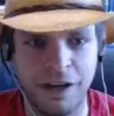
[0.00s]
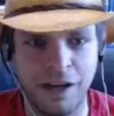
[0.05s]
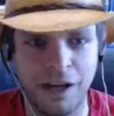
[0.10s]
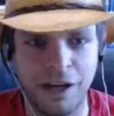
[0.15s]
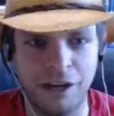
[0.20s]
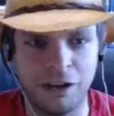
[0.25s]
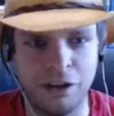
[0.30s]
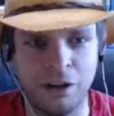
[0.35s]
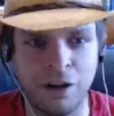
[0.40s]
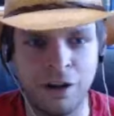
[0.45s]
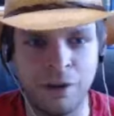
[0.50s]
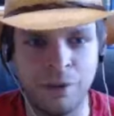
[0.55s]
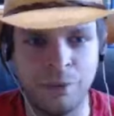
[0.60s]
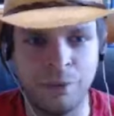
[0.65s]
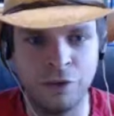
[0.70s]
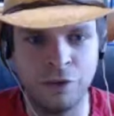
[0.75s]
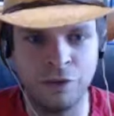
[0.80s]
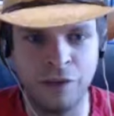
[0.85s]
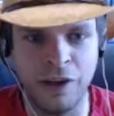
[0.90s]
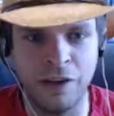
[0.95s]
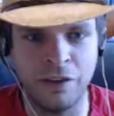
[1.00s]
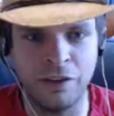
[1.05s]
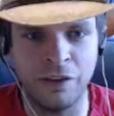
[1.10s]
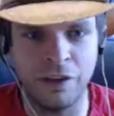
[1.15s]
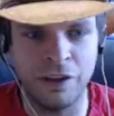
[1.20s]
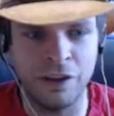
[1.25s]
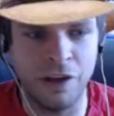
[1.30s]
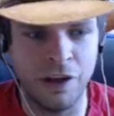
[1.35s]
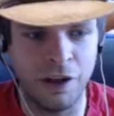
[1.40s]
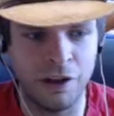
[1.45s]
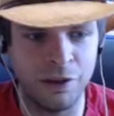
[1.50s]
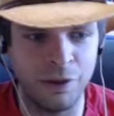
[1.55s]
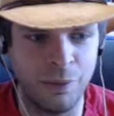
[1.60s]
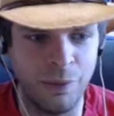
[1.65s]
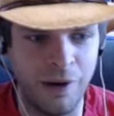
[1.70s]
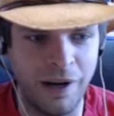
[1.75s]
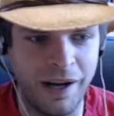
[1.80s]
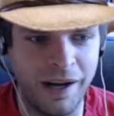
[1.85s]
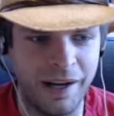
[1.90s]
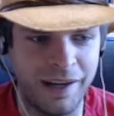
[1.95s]
I thought it was facing the other
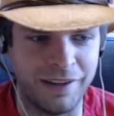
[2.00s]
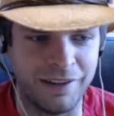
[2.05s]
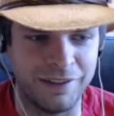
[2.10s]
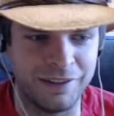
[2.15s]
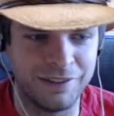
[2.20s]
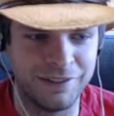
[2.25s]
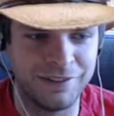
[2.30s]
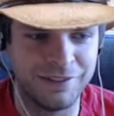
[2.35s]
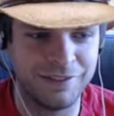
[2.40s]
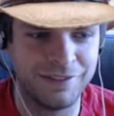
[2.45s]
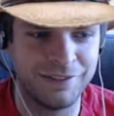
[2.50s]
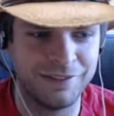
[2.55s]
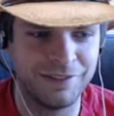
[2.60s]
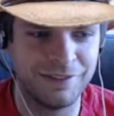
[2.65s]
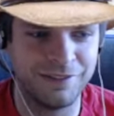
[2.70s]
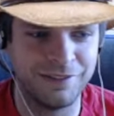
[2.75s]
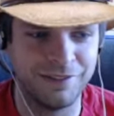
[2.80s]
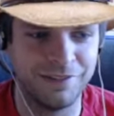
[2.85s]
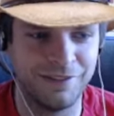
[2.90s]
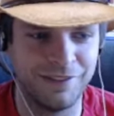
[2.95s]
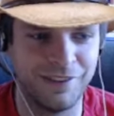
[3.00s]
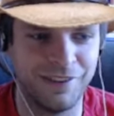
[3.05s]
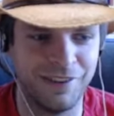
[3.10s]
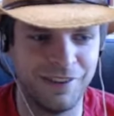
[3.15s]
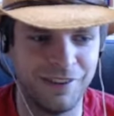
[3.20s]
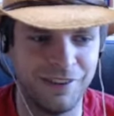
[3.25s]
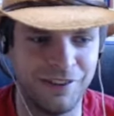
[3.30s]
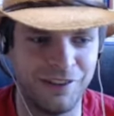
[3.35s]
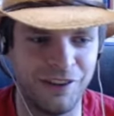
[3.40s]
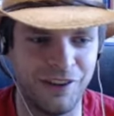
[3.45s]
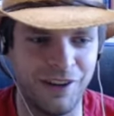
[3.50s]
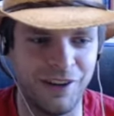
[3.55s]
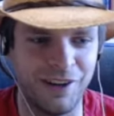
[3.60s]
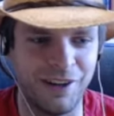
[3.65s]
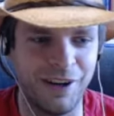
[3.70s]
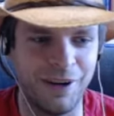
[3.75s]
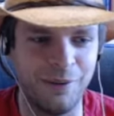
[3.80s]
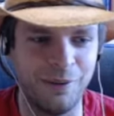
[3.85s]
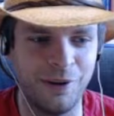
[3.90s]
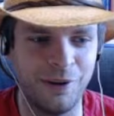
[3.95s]
way. But
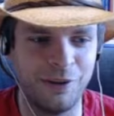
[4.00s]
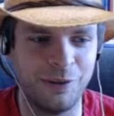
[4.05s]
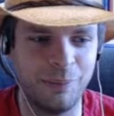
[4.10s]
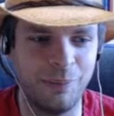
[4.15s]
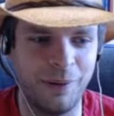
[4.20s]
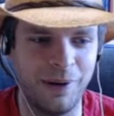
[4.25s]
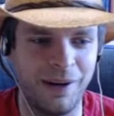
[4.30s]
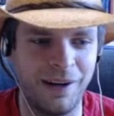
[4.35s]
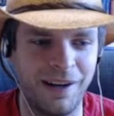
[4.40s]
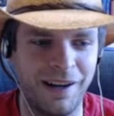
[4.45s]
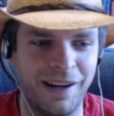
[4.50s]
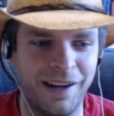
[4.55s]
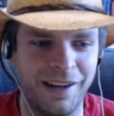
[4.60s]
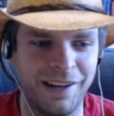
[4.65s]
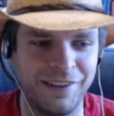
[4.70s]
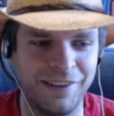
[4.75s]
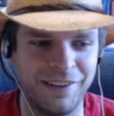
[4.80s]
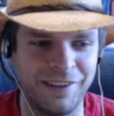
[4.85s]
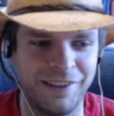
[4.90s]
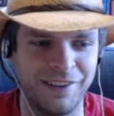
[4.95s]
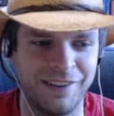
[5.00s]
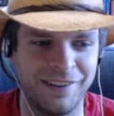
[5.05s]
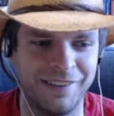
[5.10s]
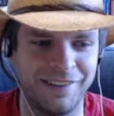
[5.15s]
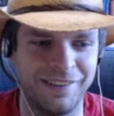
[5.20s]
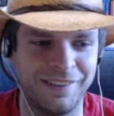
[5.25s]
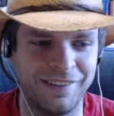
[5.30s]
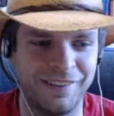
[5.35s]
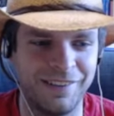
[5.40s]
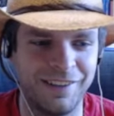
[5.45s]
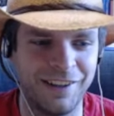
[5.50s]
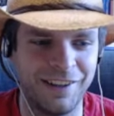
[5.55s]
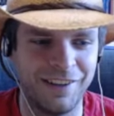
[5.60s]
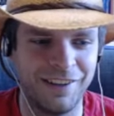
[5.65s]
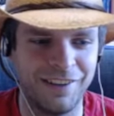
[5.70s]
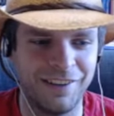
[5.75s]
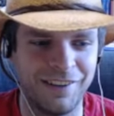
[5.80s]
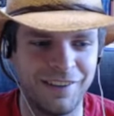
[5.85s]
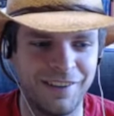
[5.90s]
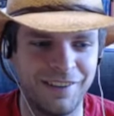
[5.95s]
I was behind it.
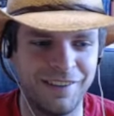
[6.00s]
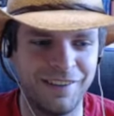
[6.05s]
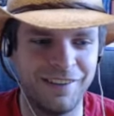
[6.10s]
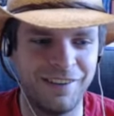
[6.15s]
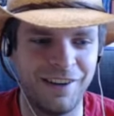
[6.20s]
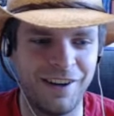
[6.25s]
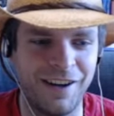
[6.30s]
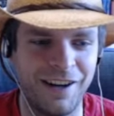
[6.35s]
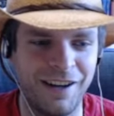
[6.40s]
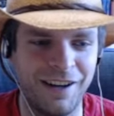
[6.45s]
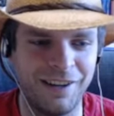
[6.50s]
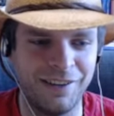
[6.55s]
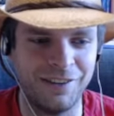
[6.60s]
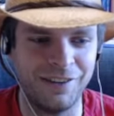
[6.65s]
God